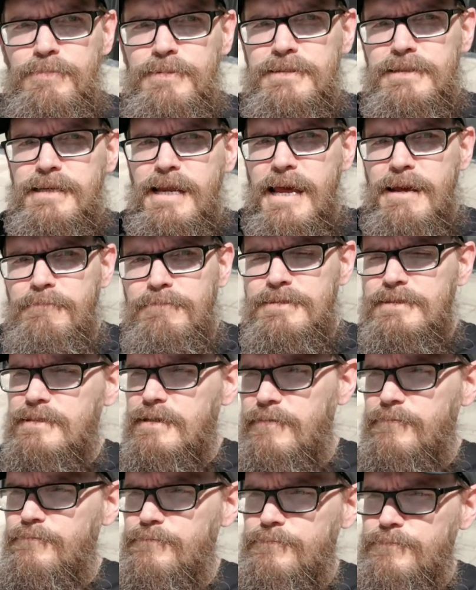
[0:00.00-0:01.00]
But today was
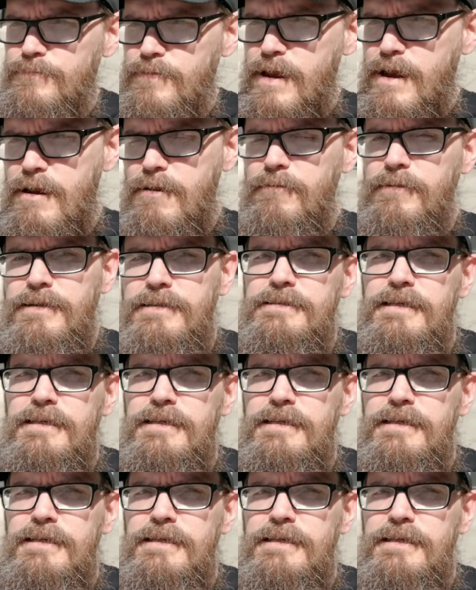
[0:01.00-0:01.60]
very